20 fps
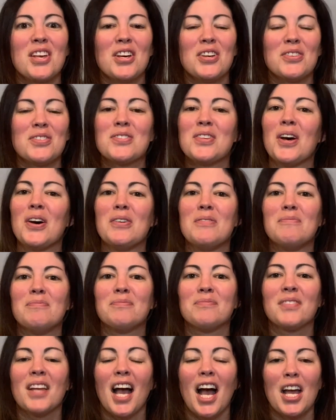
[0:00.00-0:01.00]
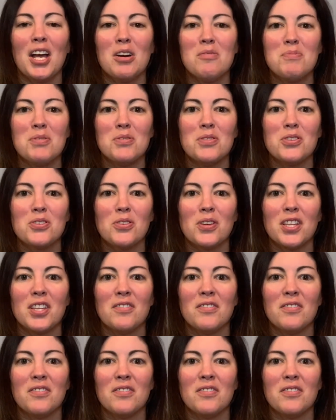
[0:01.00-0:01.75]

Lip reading: So I hope you enjoyed the